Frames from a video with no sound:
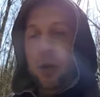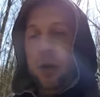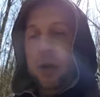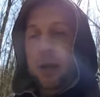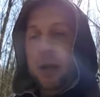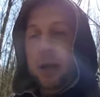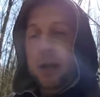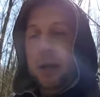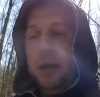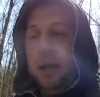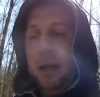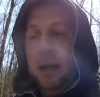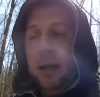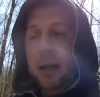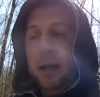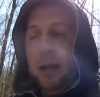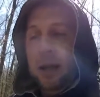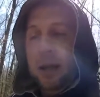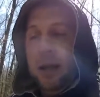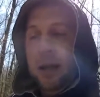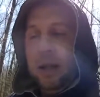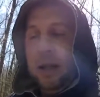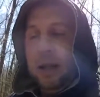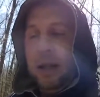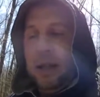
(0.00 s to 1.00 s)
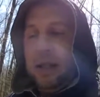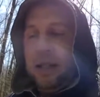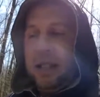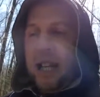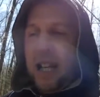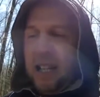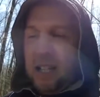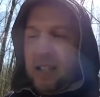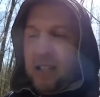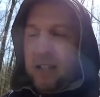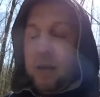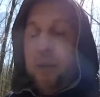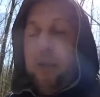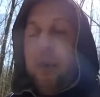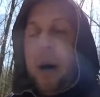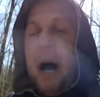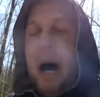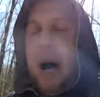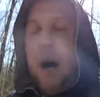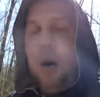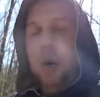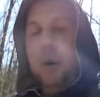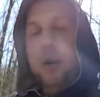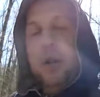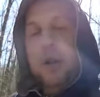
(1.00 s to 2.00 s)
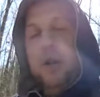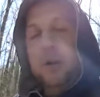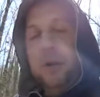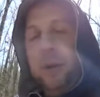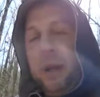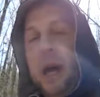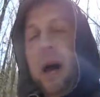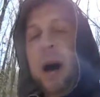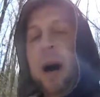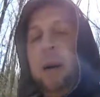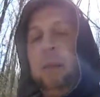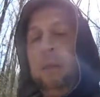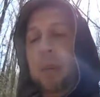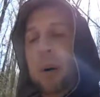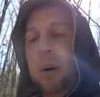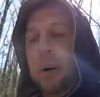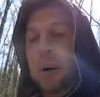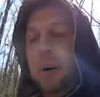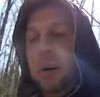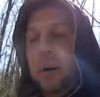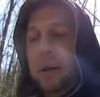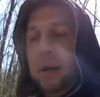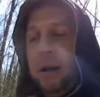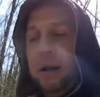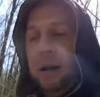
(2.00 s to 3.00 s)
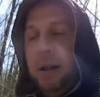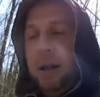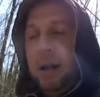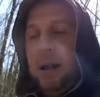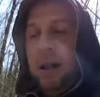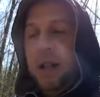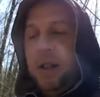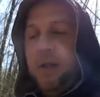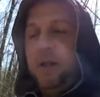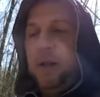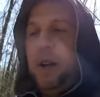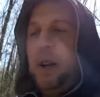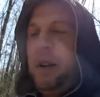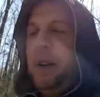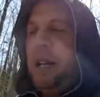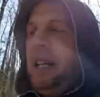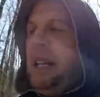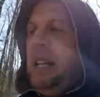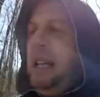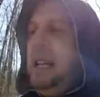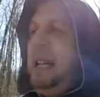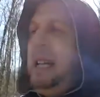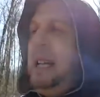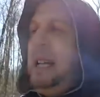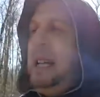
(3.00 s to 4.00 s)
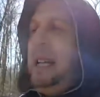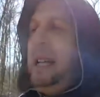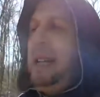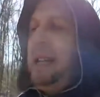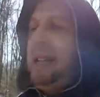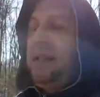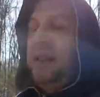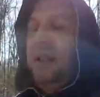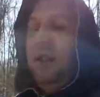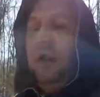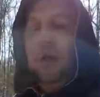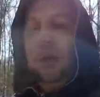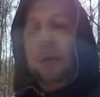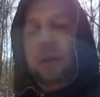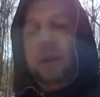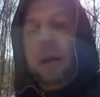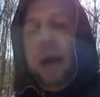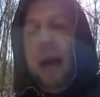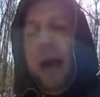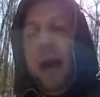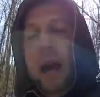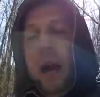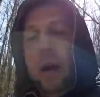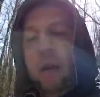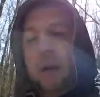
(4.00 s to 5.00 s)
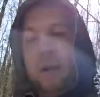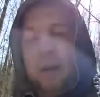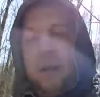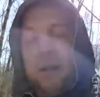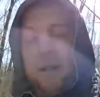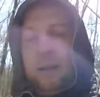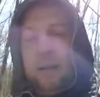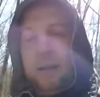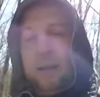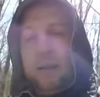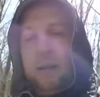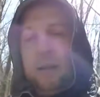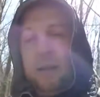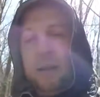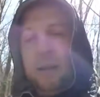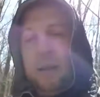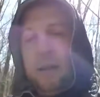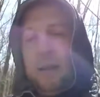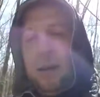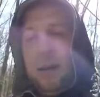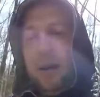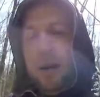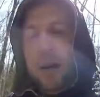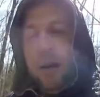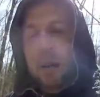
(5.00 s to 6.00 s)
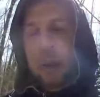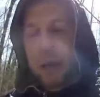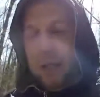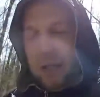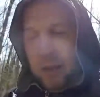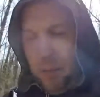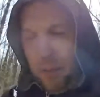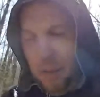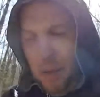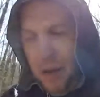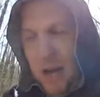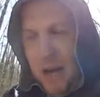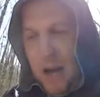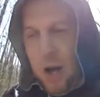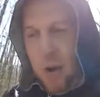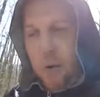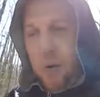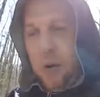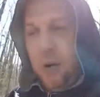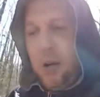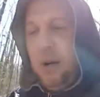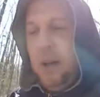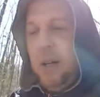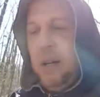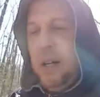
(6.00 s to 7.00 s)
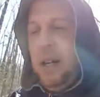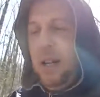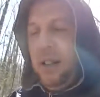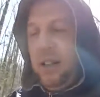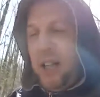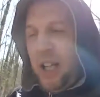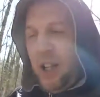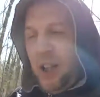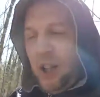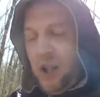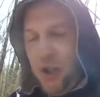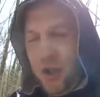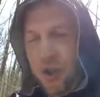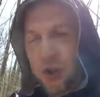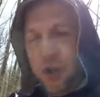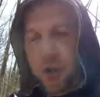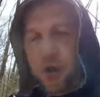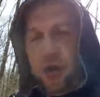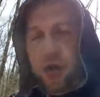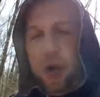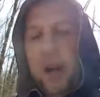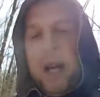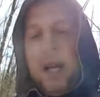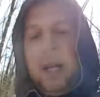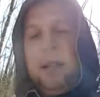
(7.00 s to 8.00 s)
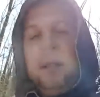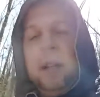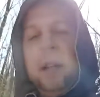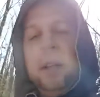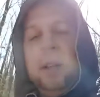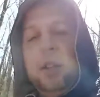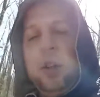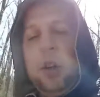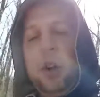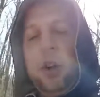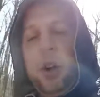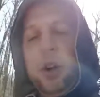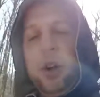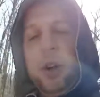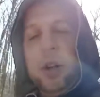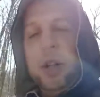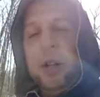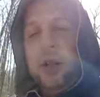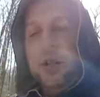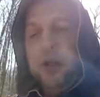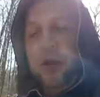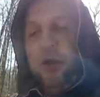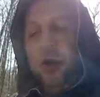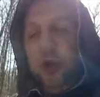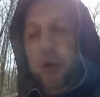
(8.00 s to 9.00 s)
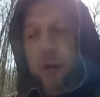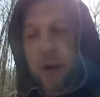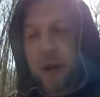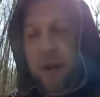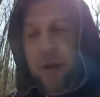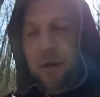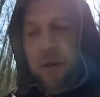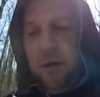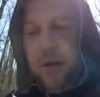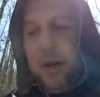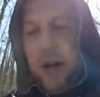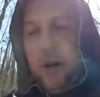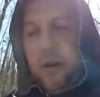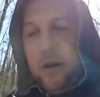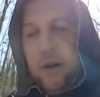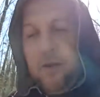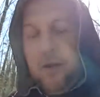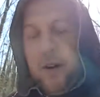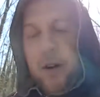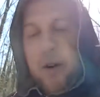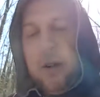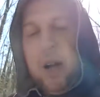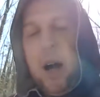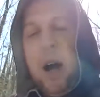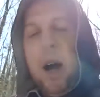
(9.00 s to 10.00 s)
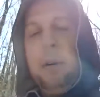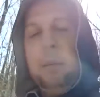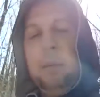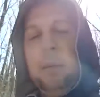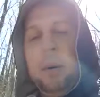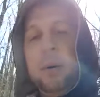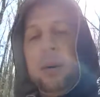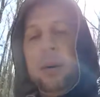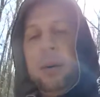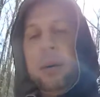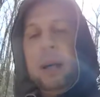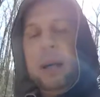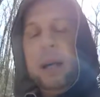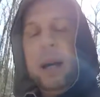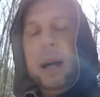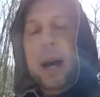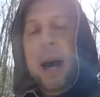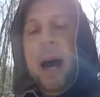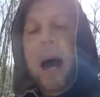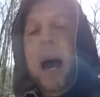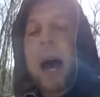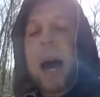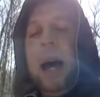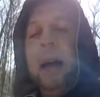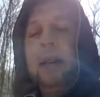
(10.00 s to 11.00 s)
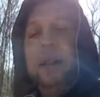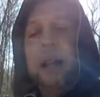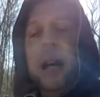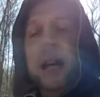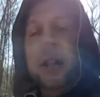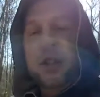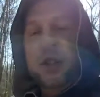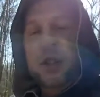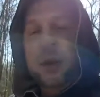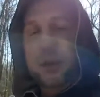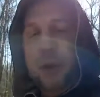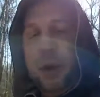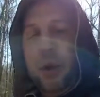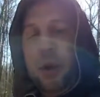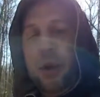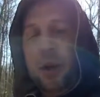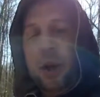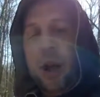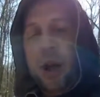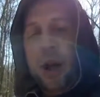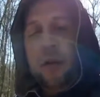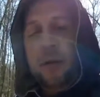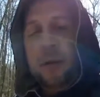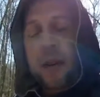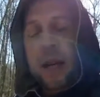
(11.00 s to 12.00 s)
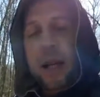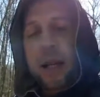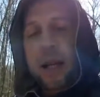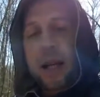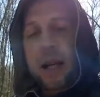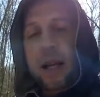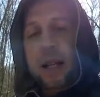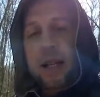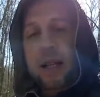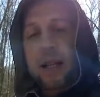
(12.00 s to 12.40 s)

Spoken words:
Because it takes the power to be humble. It's very easy to be arrogant, but the power takes strength and courage to be very, very humble. And that's pure love, my galactic family.